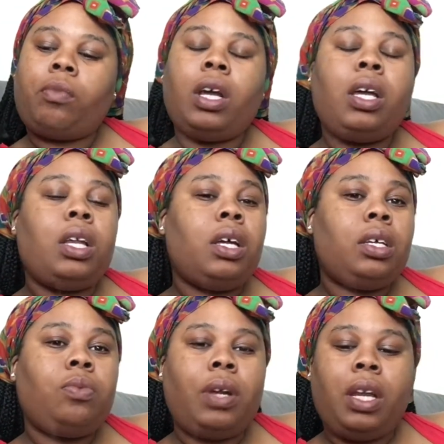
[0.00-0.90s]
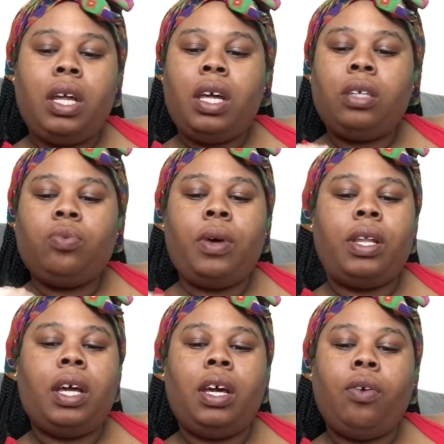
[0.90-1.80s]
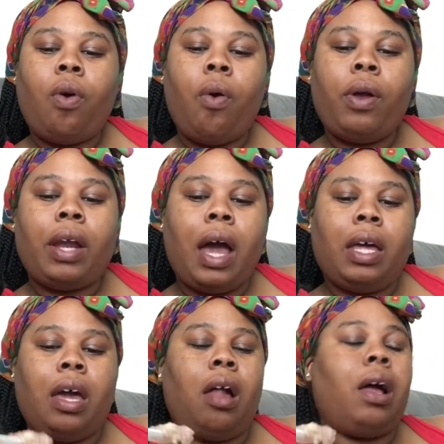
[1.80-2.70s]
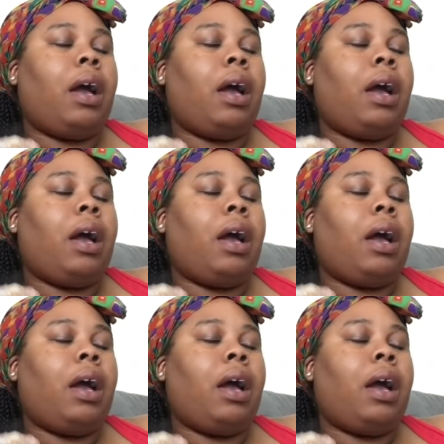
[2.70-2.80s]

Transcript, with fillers: it is what it is, whether it grow or not, y'all. I